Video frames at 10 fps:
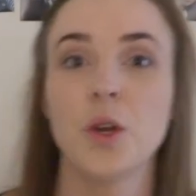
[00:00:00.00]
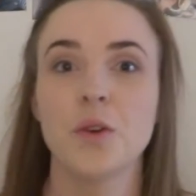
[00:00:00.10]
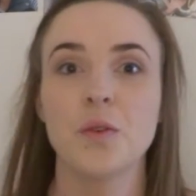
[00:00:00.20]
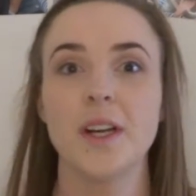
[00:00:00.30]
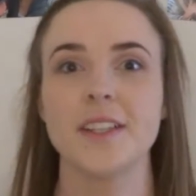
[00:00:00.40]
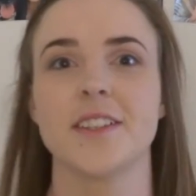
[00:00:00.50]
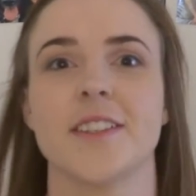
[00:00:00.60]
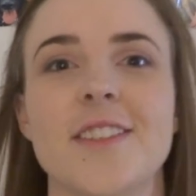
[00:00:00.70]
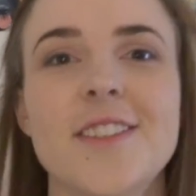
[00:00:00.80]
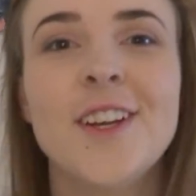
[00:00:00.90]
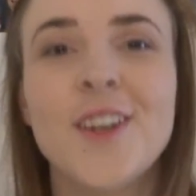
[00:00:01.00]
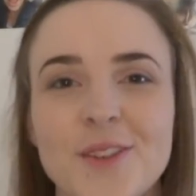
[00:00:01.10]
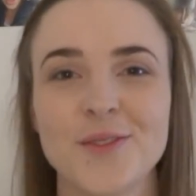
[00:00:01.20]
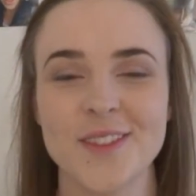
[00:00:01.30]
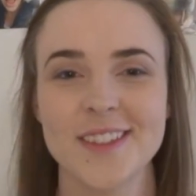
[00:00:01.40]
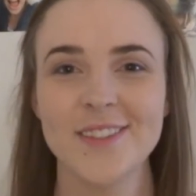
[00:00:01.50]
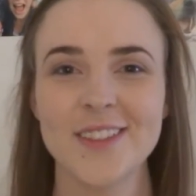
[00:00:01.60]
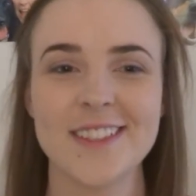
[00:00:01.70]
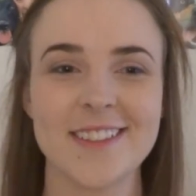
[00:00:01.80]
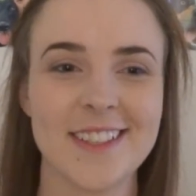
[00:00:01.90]
Right, so for some
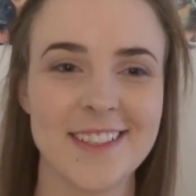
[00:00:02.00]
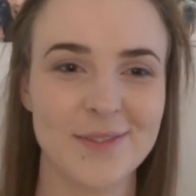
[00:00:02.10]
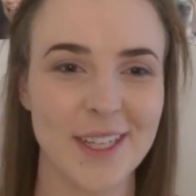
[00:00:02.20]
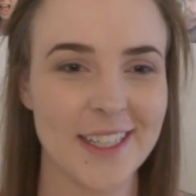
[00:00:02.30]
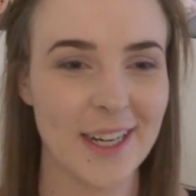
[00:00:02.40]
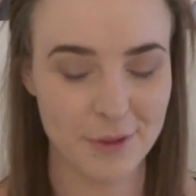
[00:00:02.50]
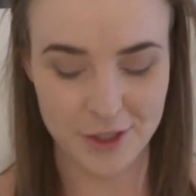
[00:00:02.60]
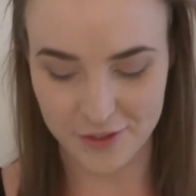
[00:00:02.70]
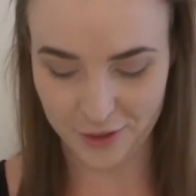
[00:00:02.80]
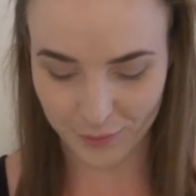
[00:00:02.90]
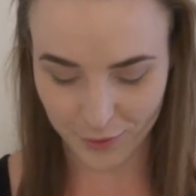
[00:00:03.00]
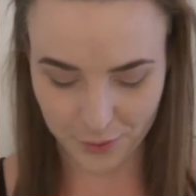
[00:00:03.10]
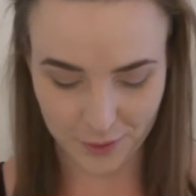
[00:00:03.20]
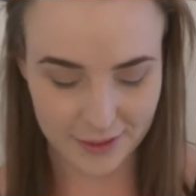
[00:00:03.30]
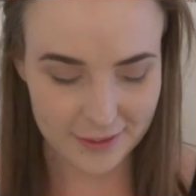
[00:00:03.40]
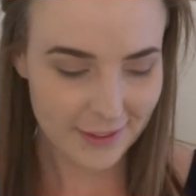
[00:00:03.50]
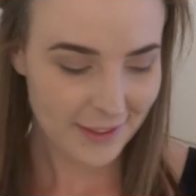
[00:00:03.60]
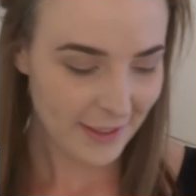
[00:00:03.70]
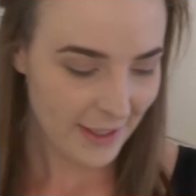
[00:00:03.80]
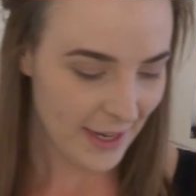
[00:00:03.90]
reason my camera just stopped recording.
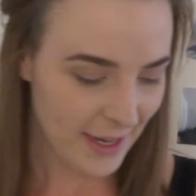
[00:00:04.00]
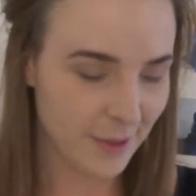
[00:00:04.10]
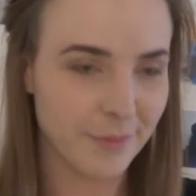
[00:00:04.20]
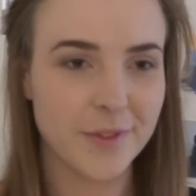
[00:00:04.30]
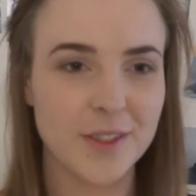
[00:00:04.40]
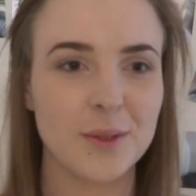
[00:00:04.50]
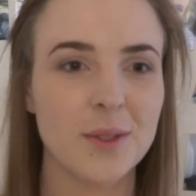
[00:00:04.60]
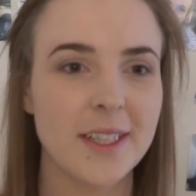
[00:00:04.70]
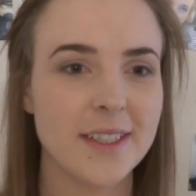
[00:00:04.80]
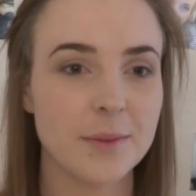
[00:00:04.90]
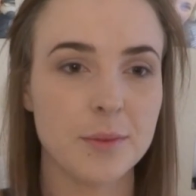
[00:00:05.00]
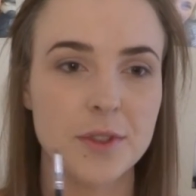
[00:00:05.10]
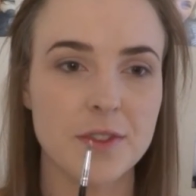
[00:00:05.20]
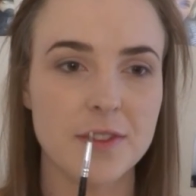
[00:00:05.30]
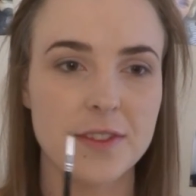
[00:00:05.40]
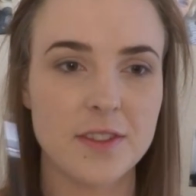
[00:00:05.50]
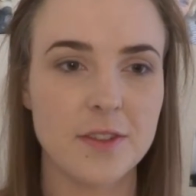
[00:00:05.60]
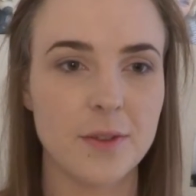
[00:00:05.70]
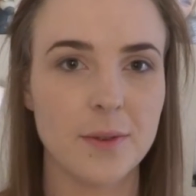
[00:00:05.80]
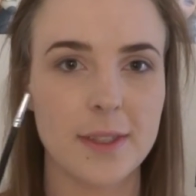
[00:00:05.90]
So all I did was
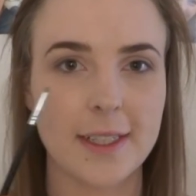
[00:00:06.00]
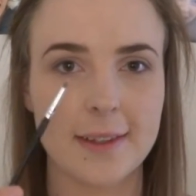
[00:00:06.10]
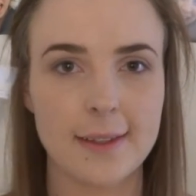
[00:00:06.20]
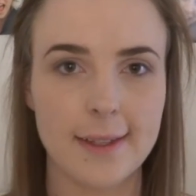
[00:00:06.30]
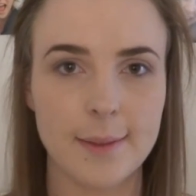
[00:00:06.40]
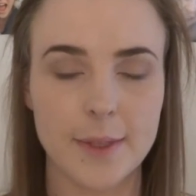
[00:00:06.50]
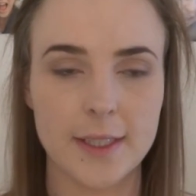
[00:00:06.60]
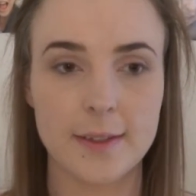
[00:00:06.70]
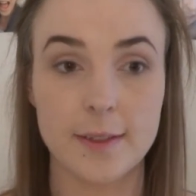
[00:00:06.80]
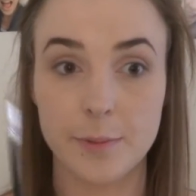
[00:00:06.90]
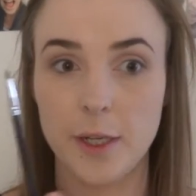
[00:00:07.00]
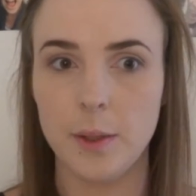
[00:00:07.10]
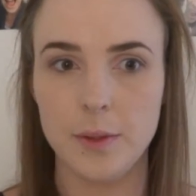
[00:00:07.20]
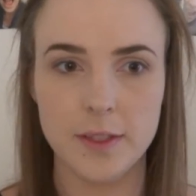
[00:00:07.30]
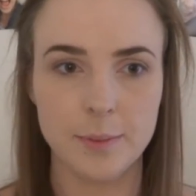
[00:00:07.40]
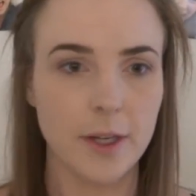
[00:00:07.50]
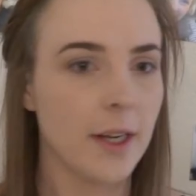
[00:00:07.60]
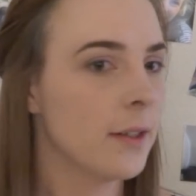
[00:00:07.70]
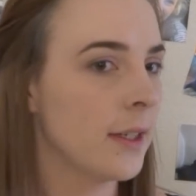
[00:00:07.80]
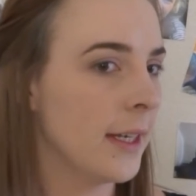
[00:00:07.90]
do like the same thing to this brow and this
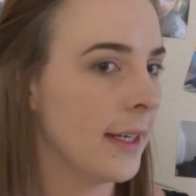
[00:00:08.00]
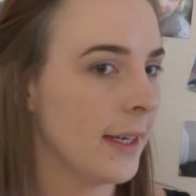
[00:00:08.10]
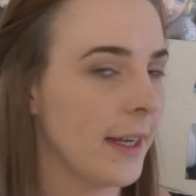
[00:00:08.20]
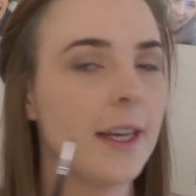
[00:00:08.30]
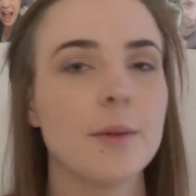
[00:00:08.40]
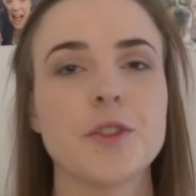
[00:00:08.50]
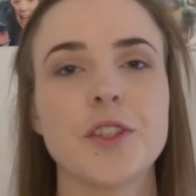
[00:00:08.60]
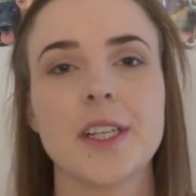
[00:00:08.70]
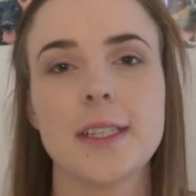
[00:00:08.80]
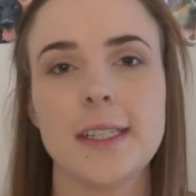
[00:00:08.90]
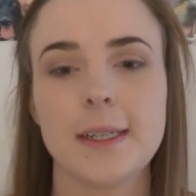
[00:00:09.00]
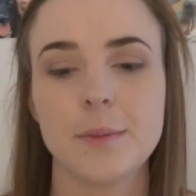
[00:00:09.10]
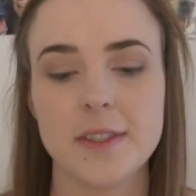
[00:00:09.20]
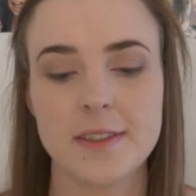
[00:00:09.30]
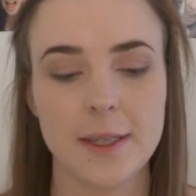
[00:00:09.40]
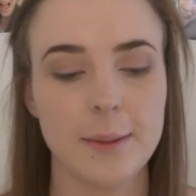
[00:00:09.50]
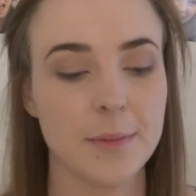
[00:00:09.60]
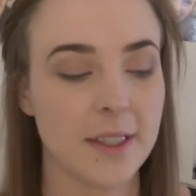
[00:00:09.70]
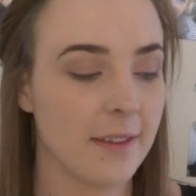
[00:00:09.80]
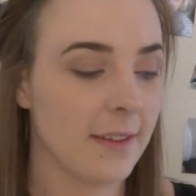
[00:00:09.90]
brow. And now I'm just going to clean it up with some
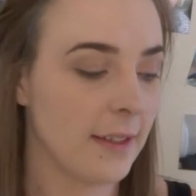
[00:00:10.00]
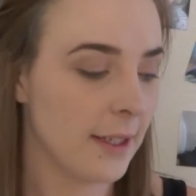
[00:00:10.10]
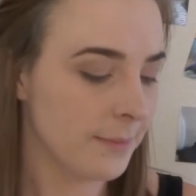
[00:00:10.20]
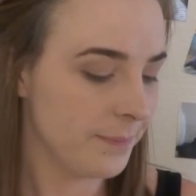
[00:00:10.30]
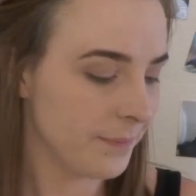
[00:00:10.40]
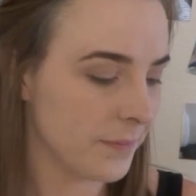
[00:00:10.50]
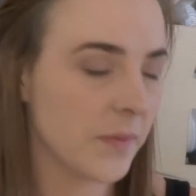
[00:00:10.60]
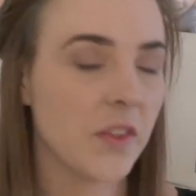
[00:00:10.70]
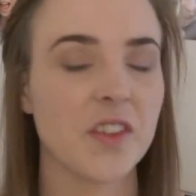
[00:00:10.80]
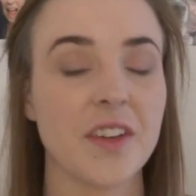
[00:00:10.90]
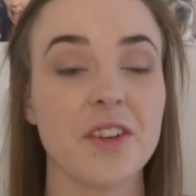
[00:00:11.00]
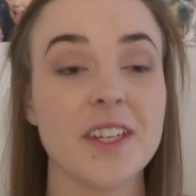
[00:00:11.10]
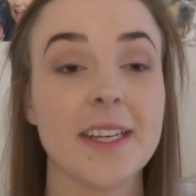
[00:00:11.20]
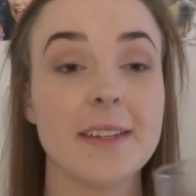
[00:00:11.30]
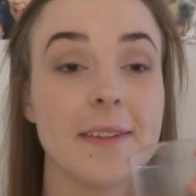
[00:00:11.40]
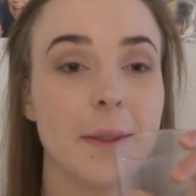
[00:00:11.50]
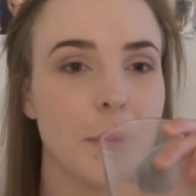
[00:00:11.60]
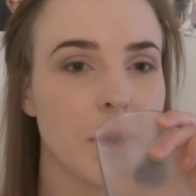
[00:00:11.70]
concealer. Just after I take a sip.